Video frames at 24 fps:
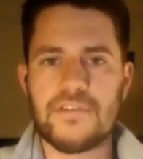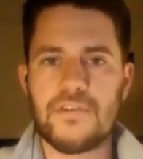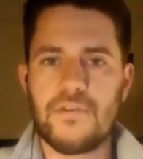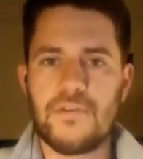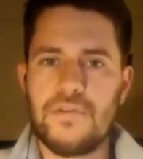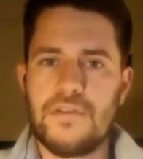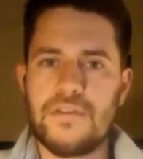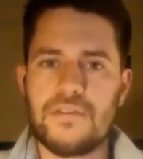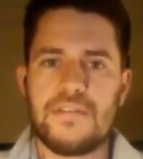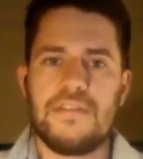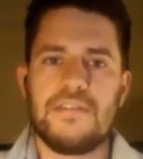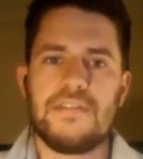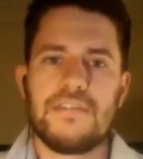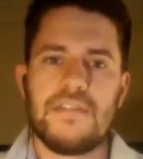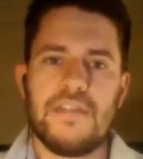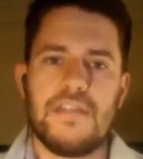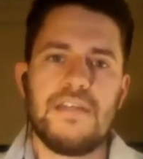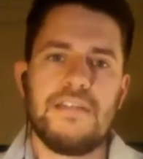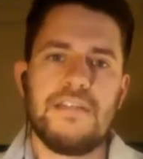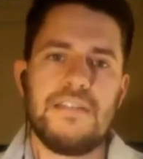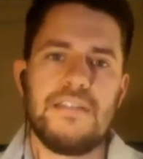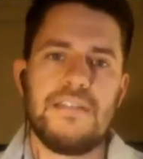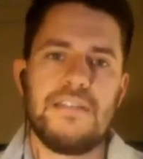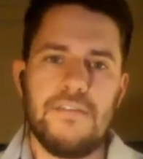so he's he's going to
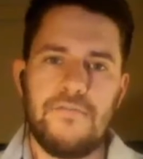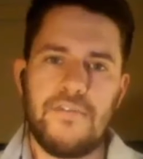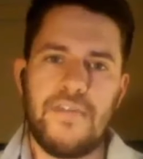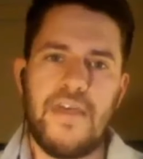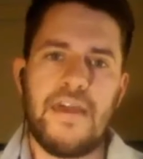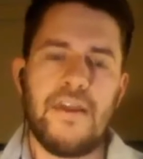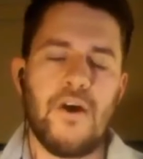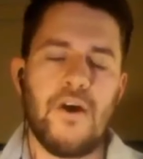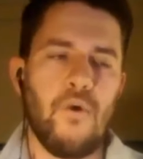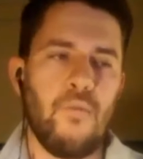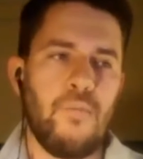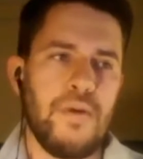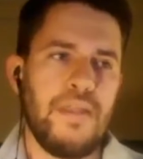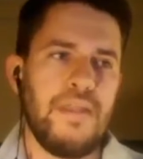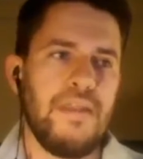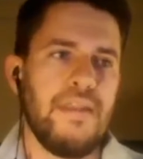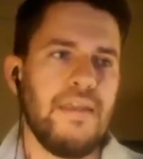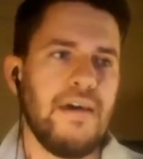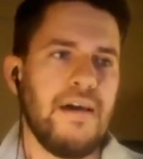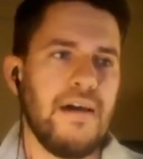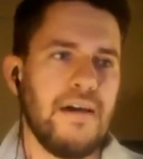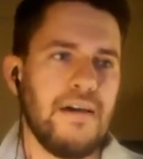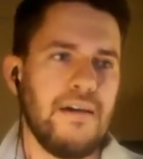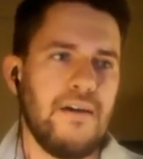contend for that open
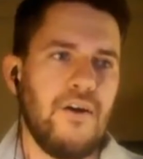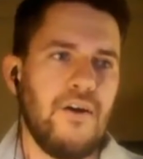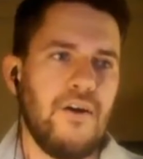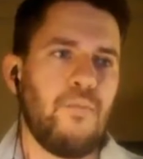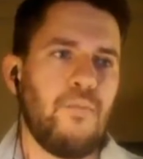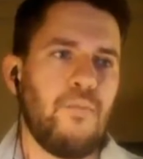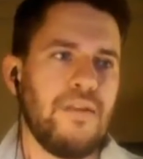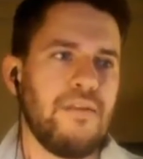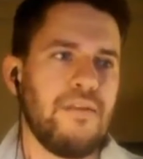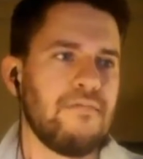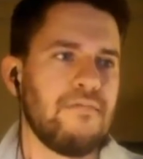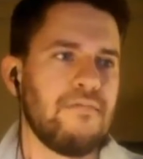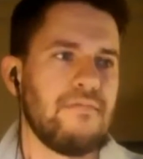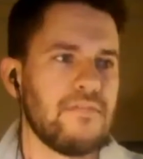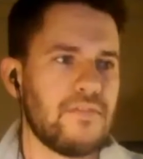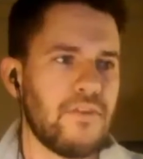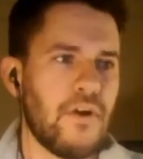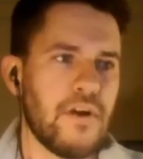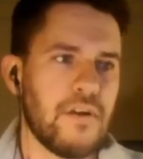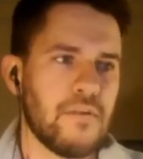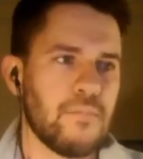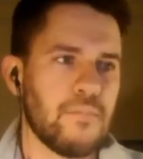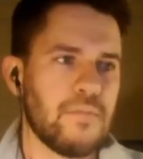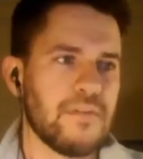uh, open
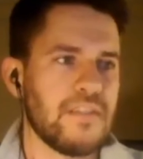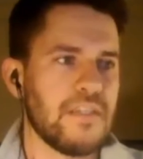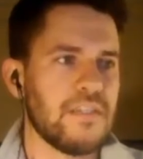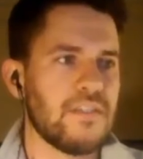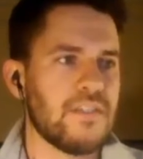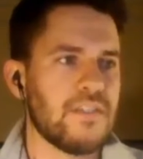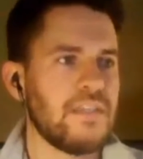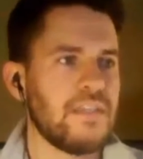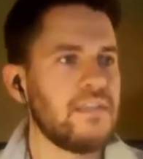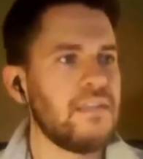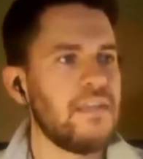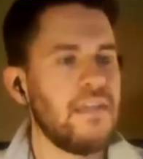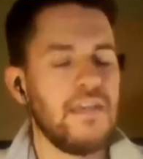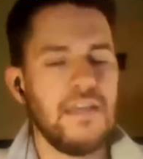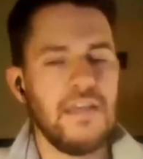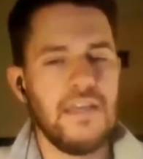starting position.